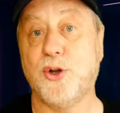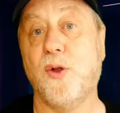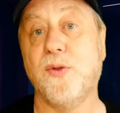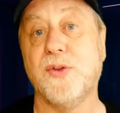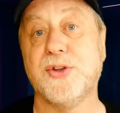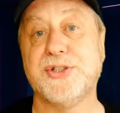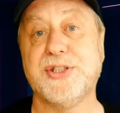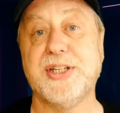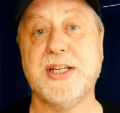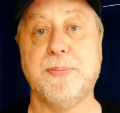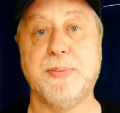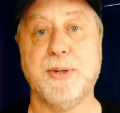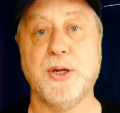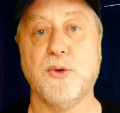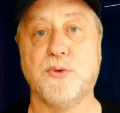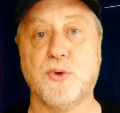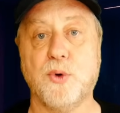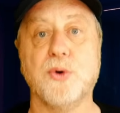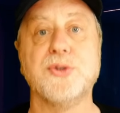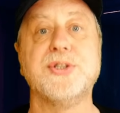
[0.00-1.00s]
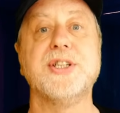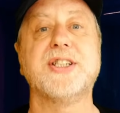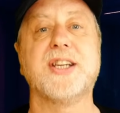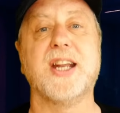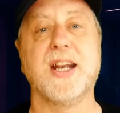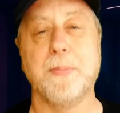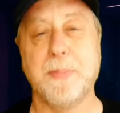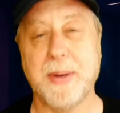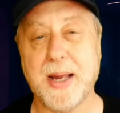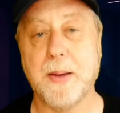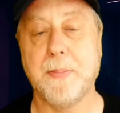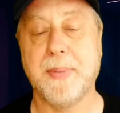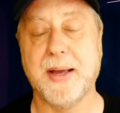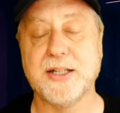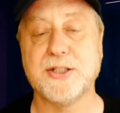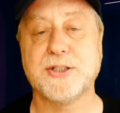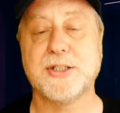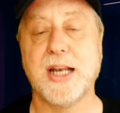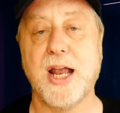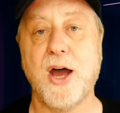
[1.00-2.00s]
on the C P U, of course, it's going to be a
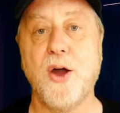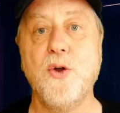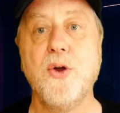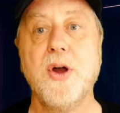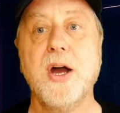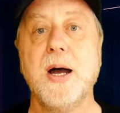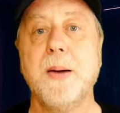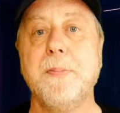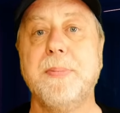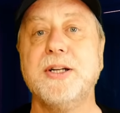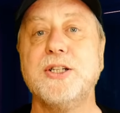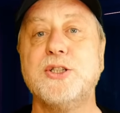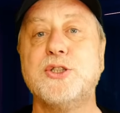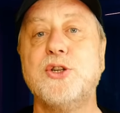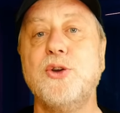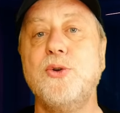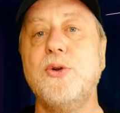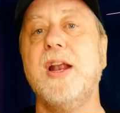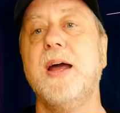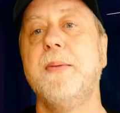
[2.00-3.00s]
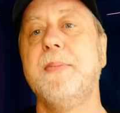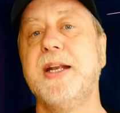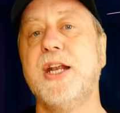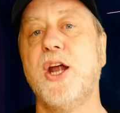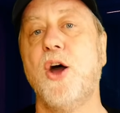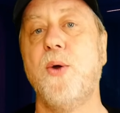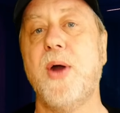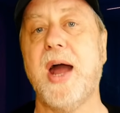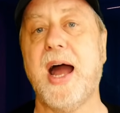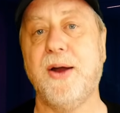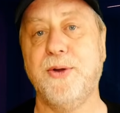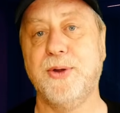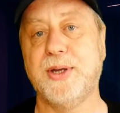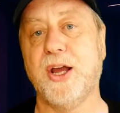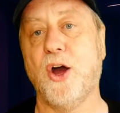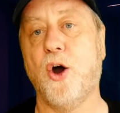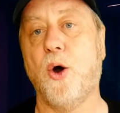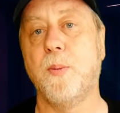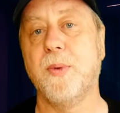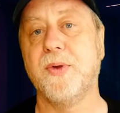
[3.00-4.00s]
bit slow, but do let me know how you
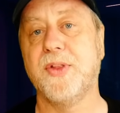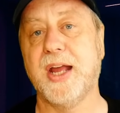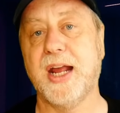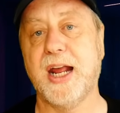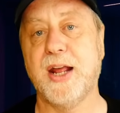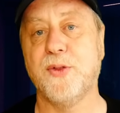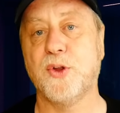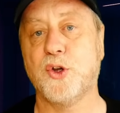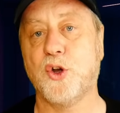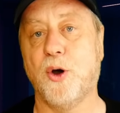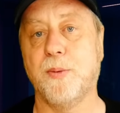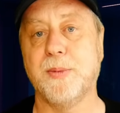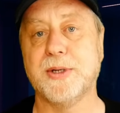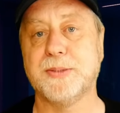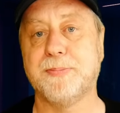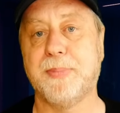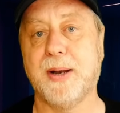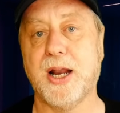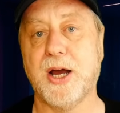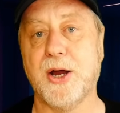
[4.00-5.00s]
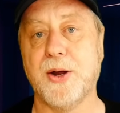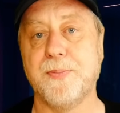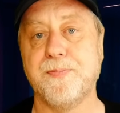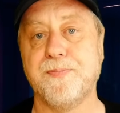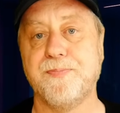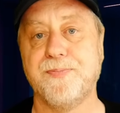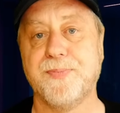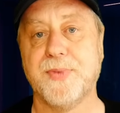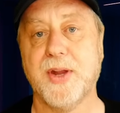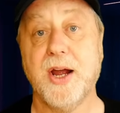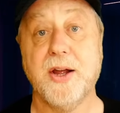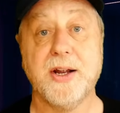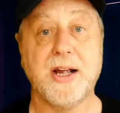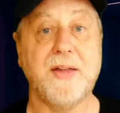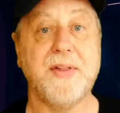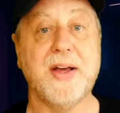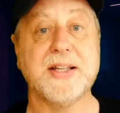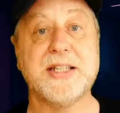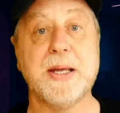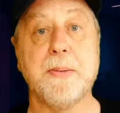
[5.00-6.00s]
get on with it in the comments below. Okay,
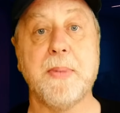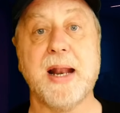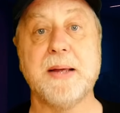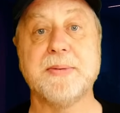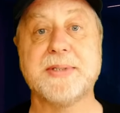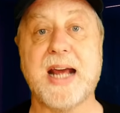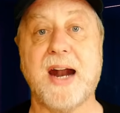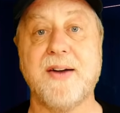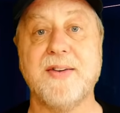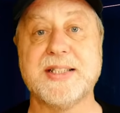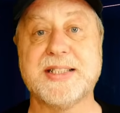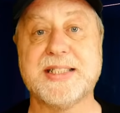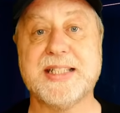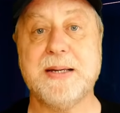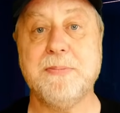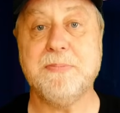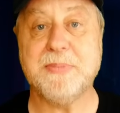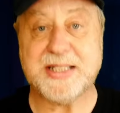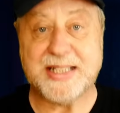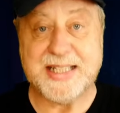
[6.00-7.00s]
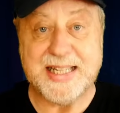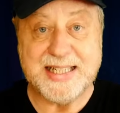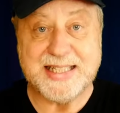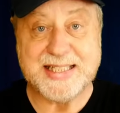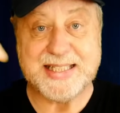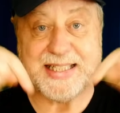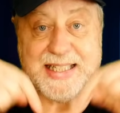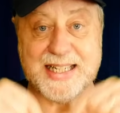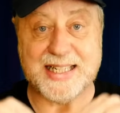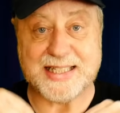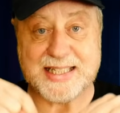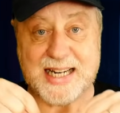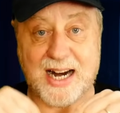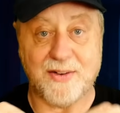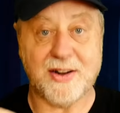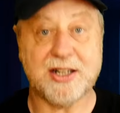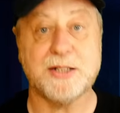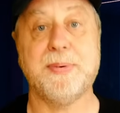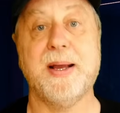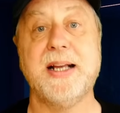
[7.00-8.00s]
that's it. My name's Gary Sims. This is
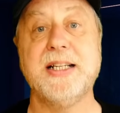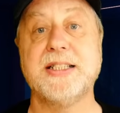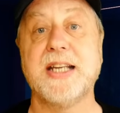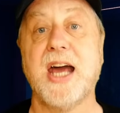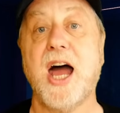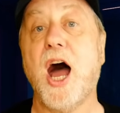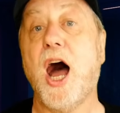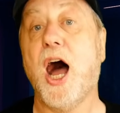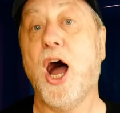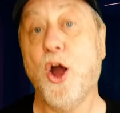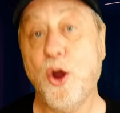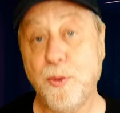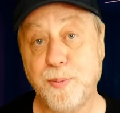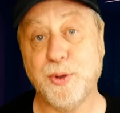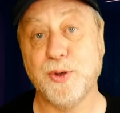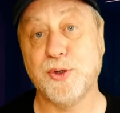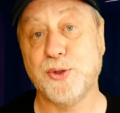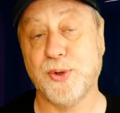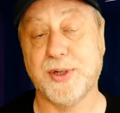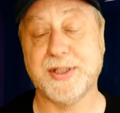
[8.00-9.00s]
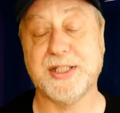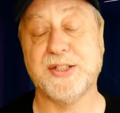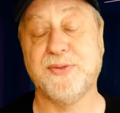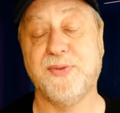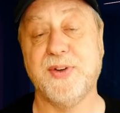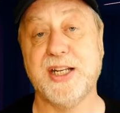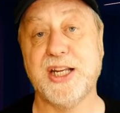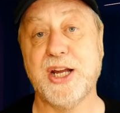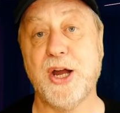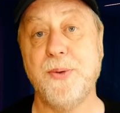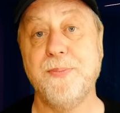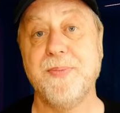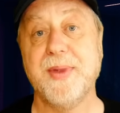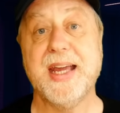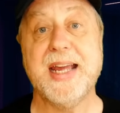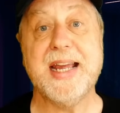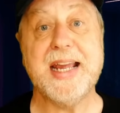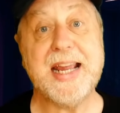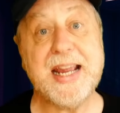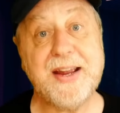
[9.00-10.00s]
Gary Explains. I hope you enjoyed this video.
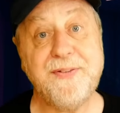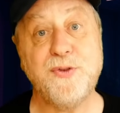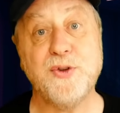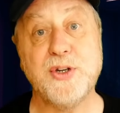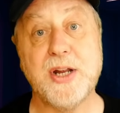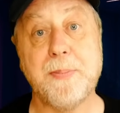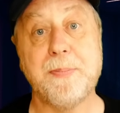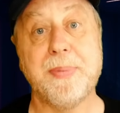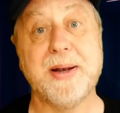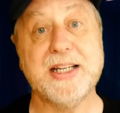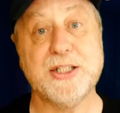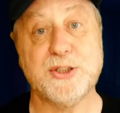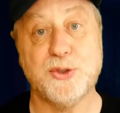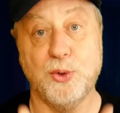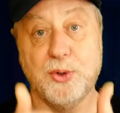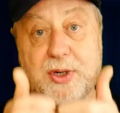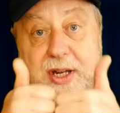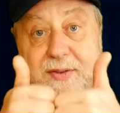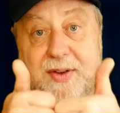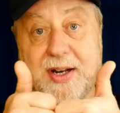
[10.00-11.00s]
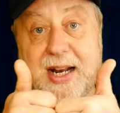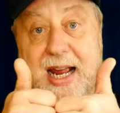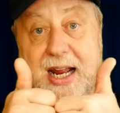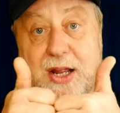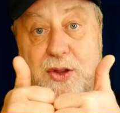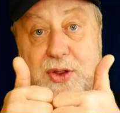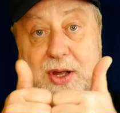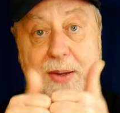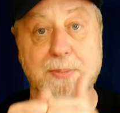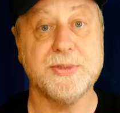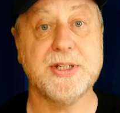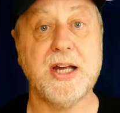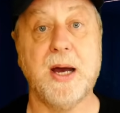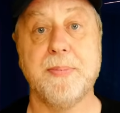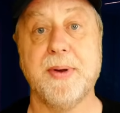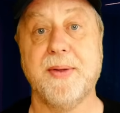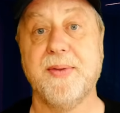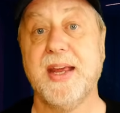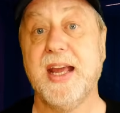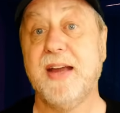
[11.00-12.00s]
If you did, please do give it a thumbs
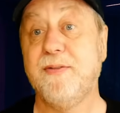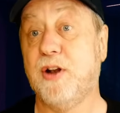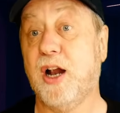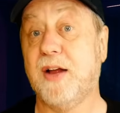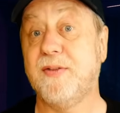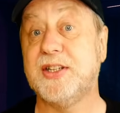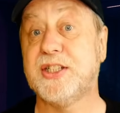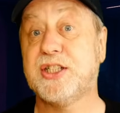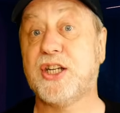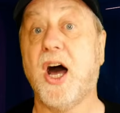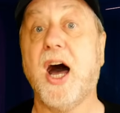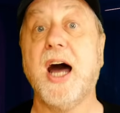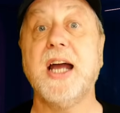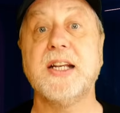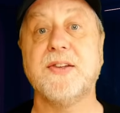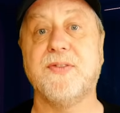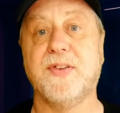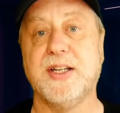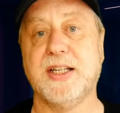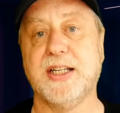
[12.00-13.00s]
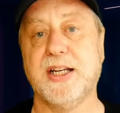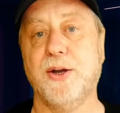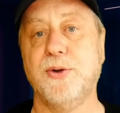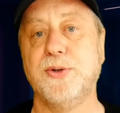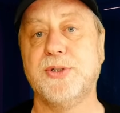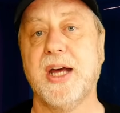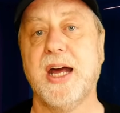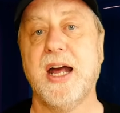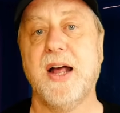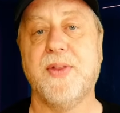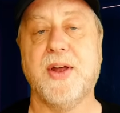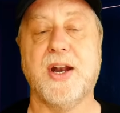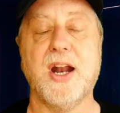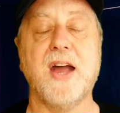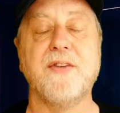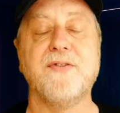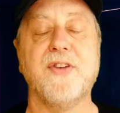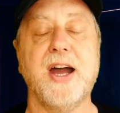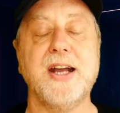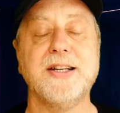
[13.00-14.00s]
up. If you like these kind of videos, then I
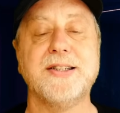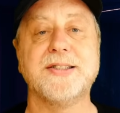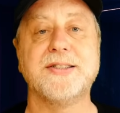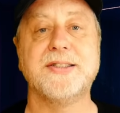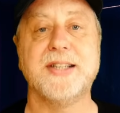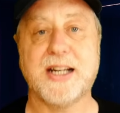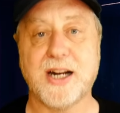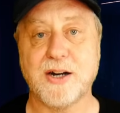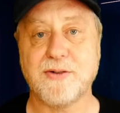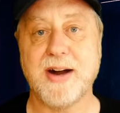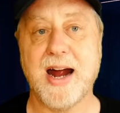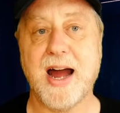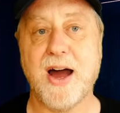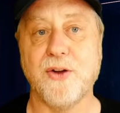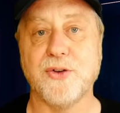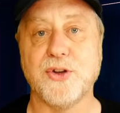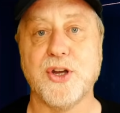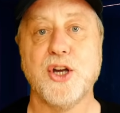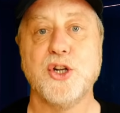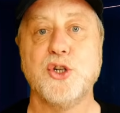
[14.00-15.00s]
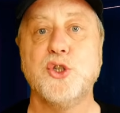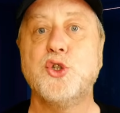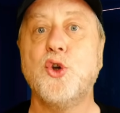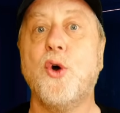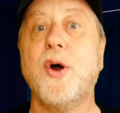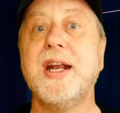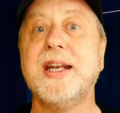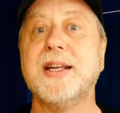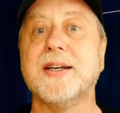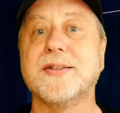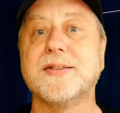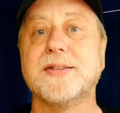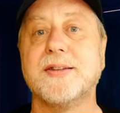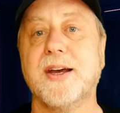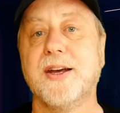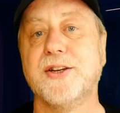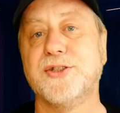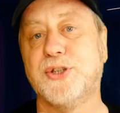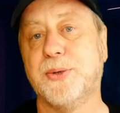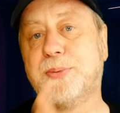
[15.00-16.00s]
invite you to stick around, join us,
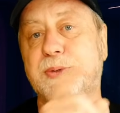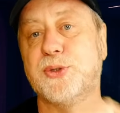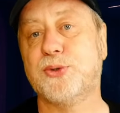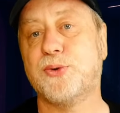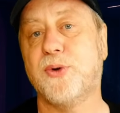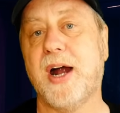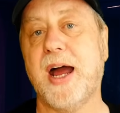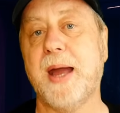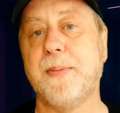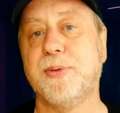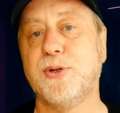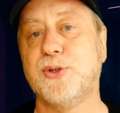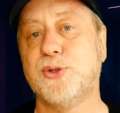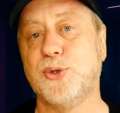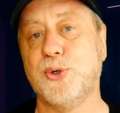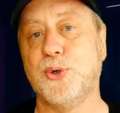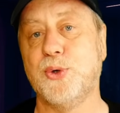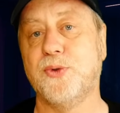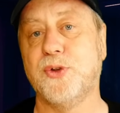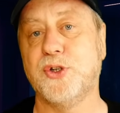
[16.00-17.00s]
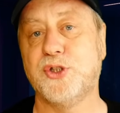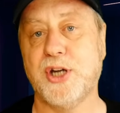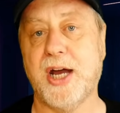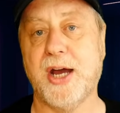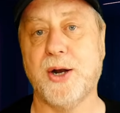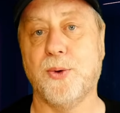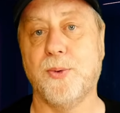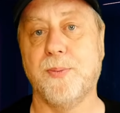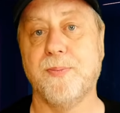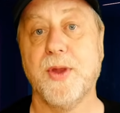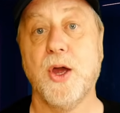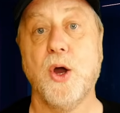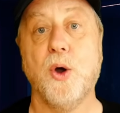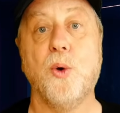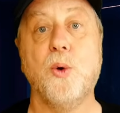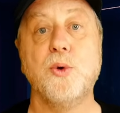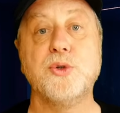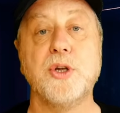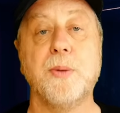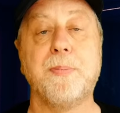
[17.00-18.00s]
subscribe to the channel.
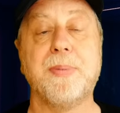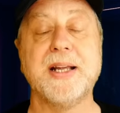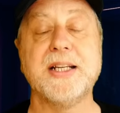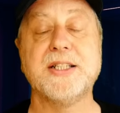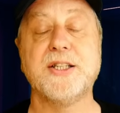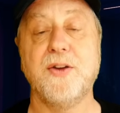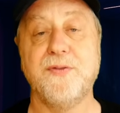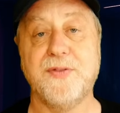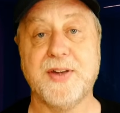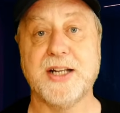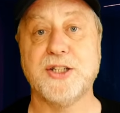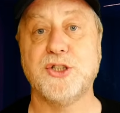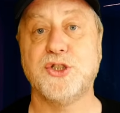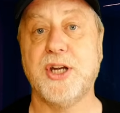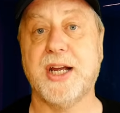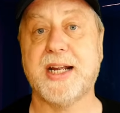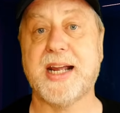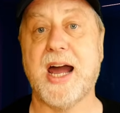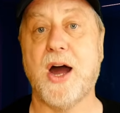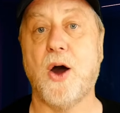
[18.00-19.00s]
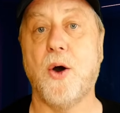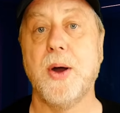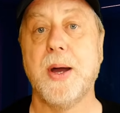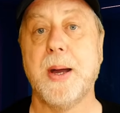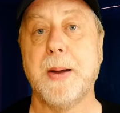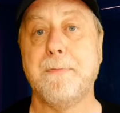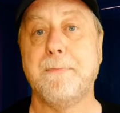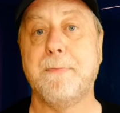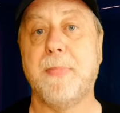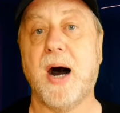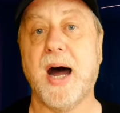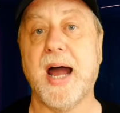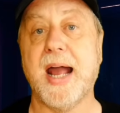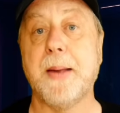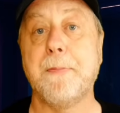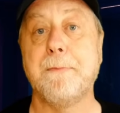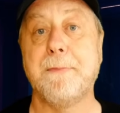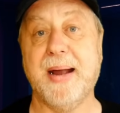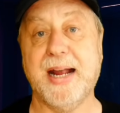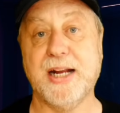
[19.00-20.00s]
Also, please don't forget to check out
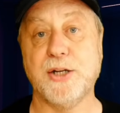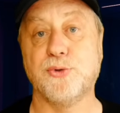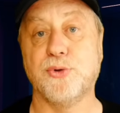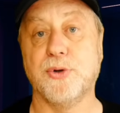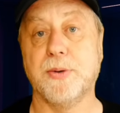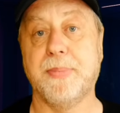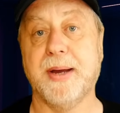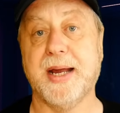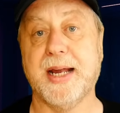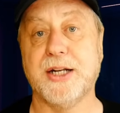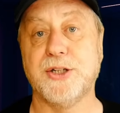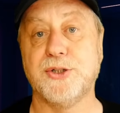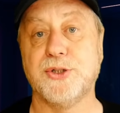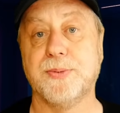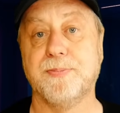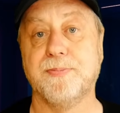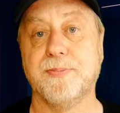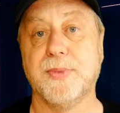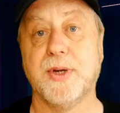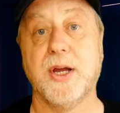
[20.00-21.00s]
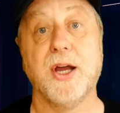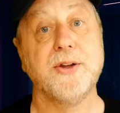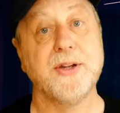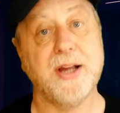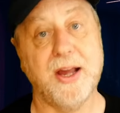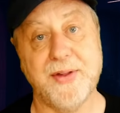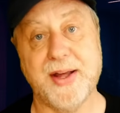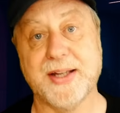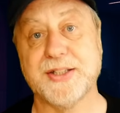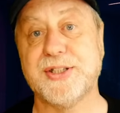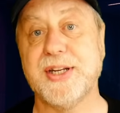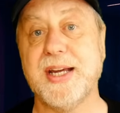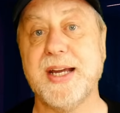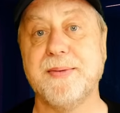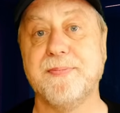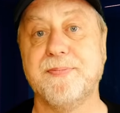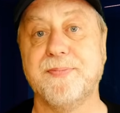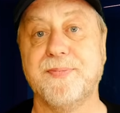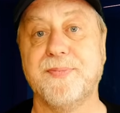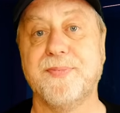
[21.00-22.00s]
my Patreon page. Okay, that's it.
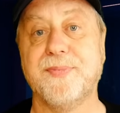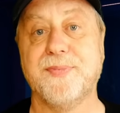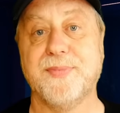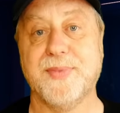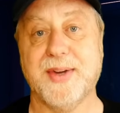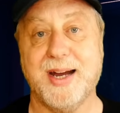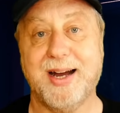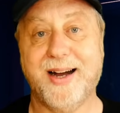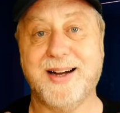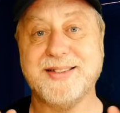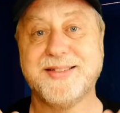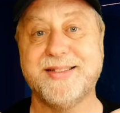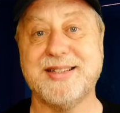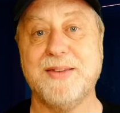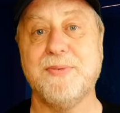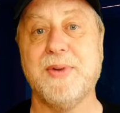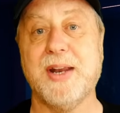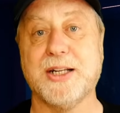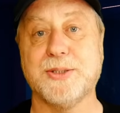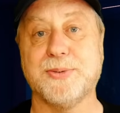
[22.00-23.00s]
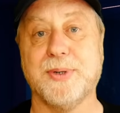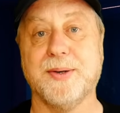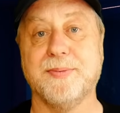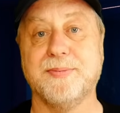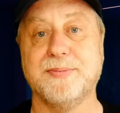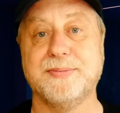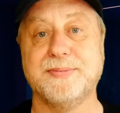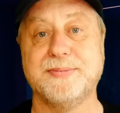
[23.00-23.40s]
I'll see you in the next one.